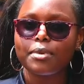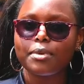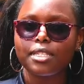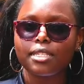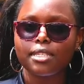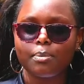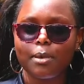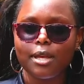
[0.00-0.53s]

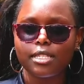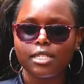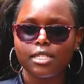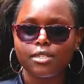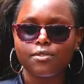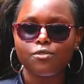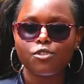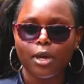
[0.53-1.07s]
and business
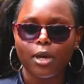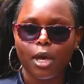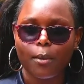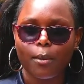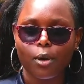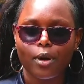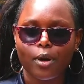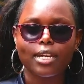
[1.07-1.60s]
persons from
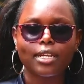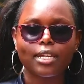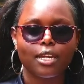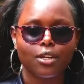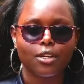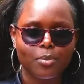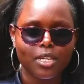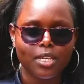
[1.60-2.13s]
Kawangware,
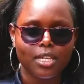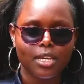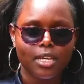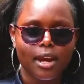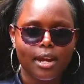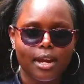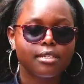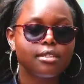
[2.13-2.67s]
Nairobi
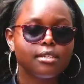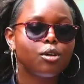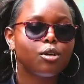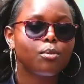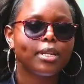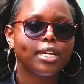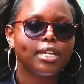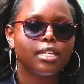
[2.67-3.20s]
are still
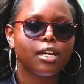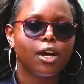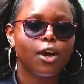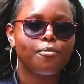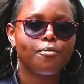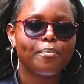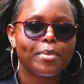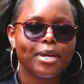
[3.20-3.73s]

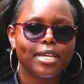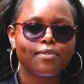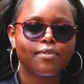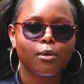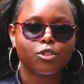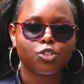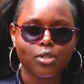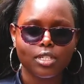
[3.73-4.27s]
complaining of maize
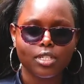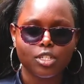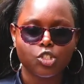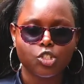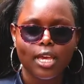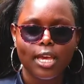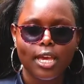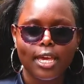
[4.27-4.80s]
flour
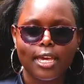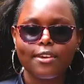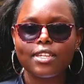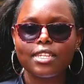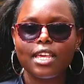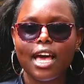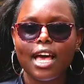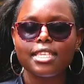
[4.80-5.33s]
shortage,
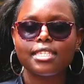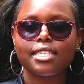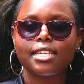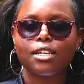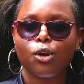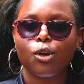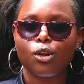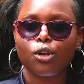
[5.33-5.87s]
even
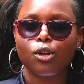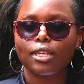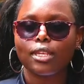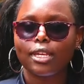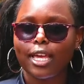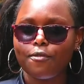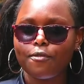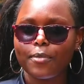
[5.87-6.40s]
as they call on
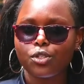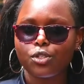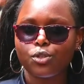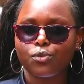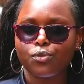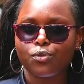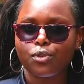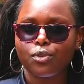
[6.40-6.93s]
the
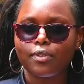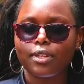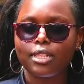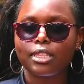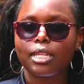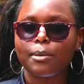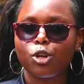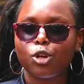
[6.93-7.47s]
government to
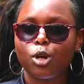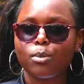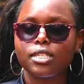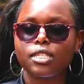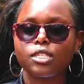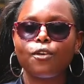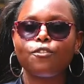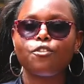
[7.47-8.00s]
fulfill the
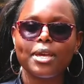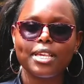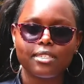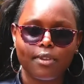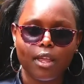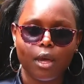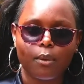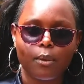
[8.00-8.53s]
promise of
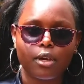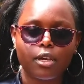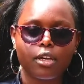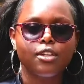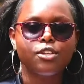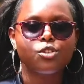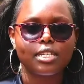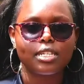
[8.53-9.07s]
maize flour
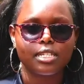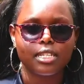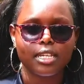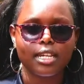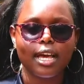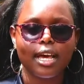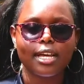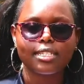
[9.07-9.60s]
to
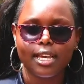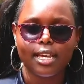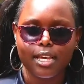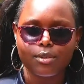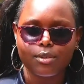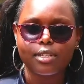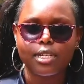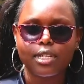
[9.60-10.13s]
retail at
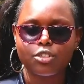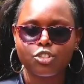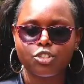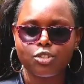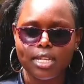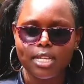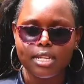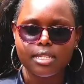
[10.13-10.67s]
100 Kenyan
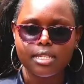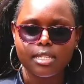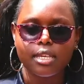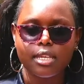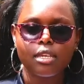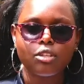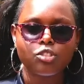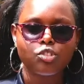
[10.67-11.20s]

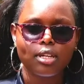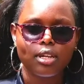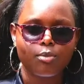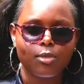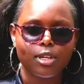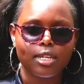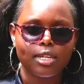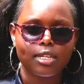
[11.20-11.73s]
shillings.
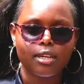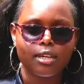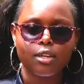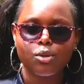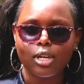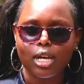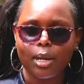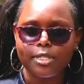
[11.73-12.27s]
Shalin
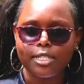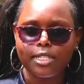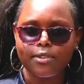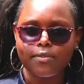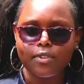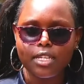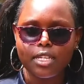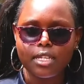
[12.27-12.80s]
Mwende, Look Up
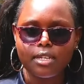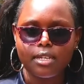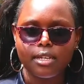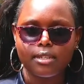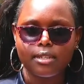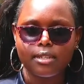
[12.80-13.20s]
TV.